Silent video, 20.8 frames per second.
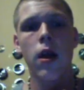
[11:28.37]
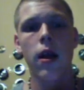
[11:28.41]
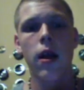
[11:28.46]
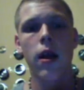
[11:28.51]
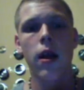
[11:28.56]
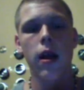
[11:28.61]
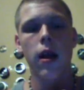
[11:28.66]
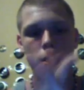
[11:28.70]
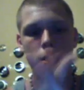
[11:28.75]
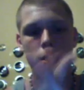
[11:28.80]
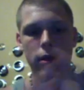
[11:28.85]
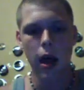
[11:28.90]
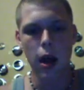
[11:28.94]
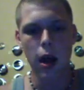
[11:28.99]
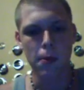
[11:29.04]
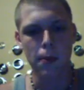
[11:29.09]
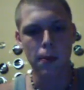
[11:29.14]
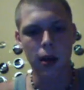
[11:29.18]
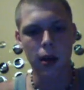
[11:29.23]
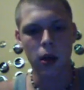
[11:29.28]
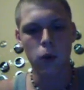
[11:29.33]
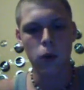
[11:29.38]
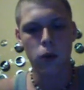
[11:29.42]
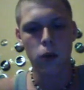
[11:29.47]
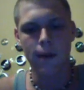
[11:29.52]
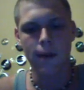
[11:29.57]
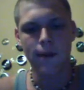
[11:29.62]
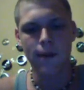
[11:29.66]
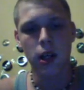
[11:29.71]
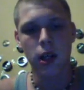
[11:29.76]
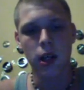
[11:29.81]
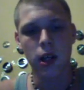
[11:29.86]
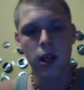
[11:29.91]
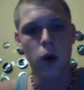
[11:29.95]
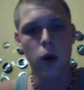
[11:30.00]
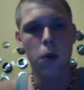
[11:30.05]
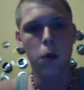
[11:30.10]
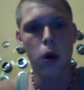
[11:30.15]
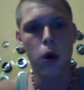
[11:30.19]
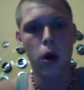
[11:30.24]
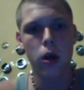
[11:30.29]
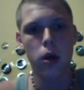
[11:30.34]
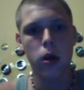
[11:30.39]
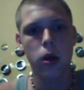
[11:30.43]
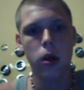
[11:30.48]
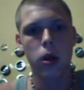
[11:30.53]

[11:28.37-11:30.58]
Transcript: I looked at it, I'm like, what the fuck do I want?